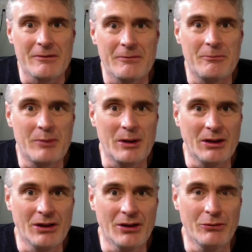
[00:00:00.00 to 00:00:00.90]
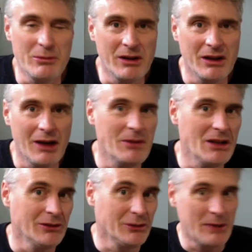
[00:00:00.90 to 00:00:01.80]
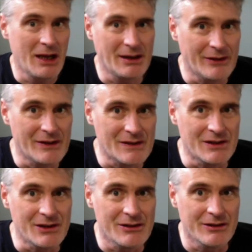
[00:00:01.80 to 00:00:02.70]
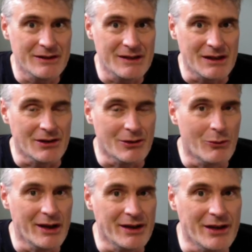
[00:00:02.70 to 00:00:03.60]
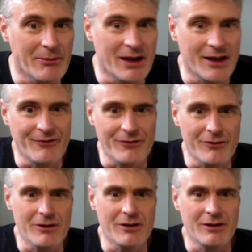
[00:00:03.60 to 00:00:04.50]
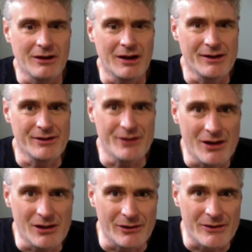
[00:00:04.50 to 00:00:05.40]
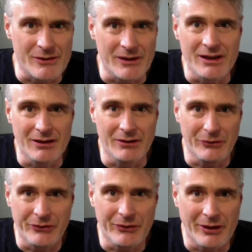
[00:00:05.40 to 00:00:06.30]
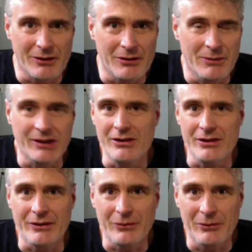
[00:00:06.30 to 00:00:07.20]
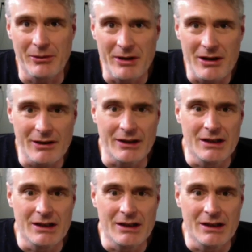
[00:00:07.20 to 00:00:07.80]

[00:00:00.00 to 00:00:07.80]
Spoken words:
But you know, I may look back at this a year and say, you know, why didn't I buy it for $100? Right? I'm like, oh my goodness, what a bargain.